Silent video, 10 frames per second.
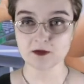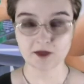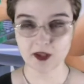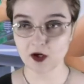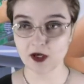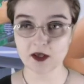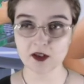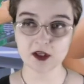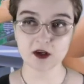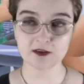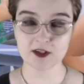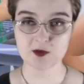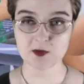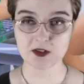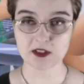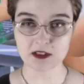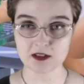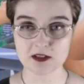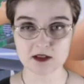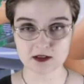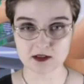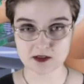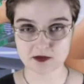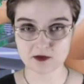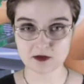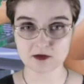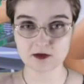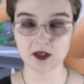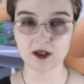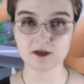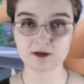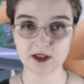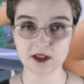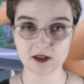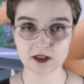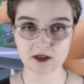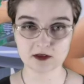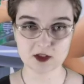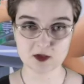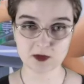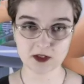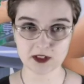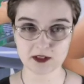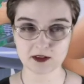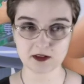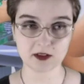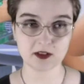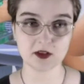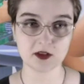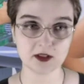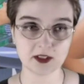her area of expertise is very fittingly displayed in here.